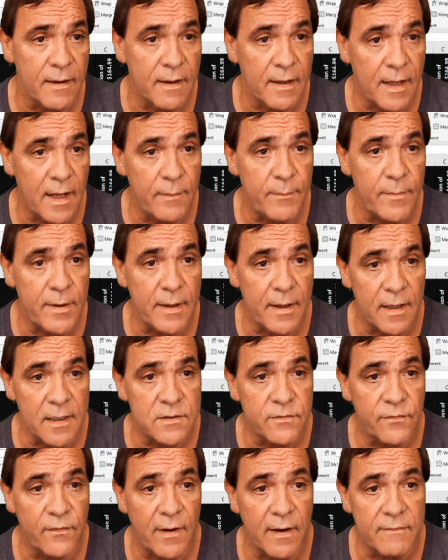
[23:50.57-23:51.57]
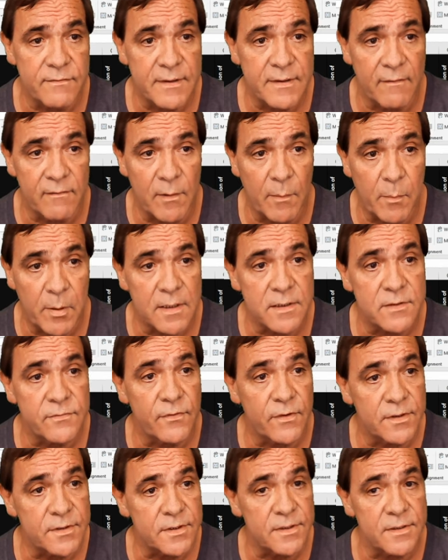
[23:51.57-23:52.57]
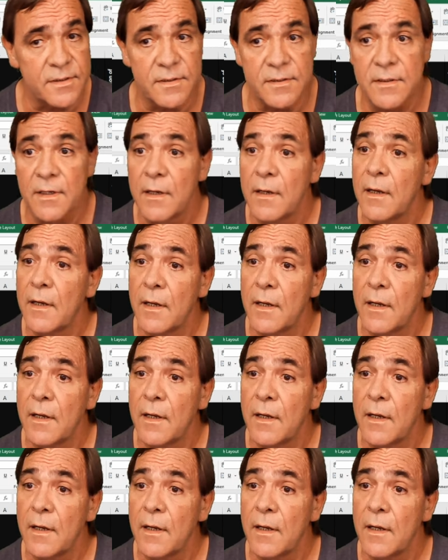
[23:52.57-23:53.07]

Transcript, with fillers: Gaming X570 Plus versus